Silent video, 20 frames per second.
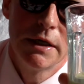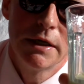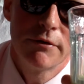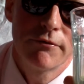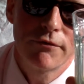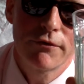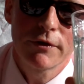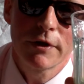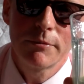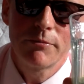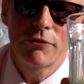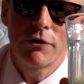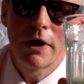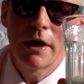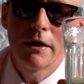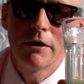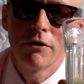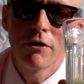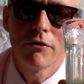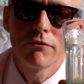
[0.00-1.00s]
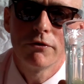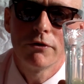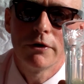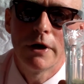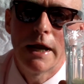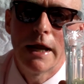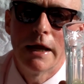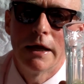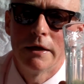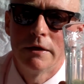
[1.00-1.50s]
it flipped end
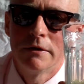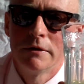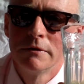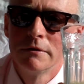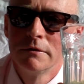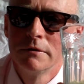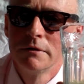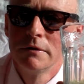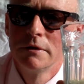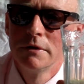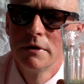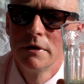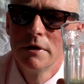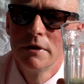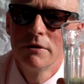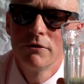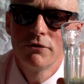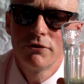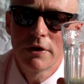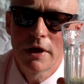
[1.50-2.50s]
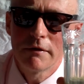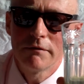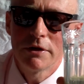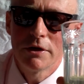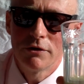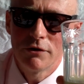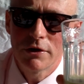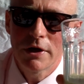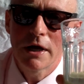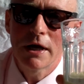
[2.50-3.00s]
over end
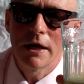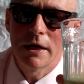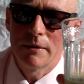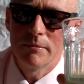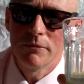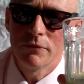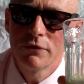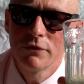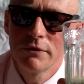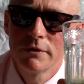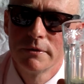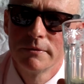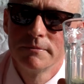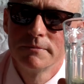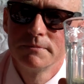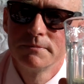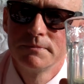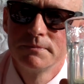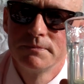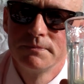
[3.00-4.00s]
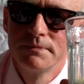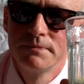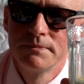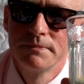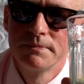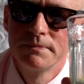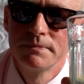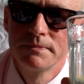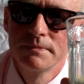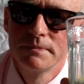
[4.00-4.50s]
7 times.
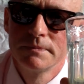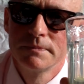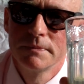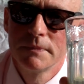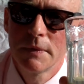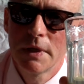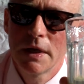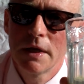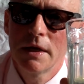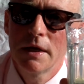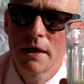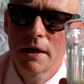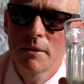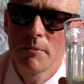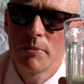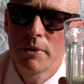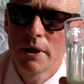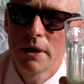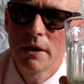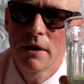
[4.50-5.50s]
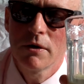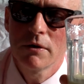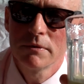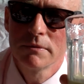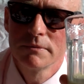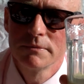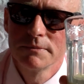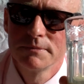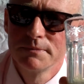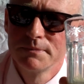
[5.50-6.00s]
Hitting a
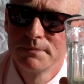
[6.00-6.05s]
Pinot.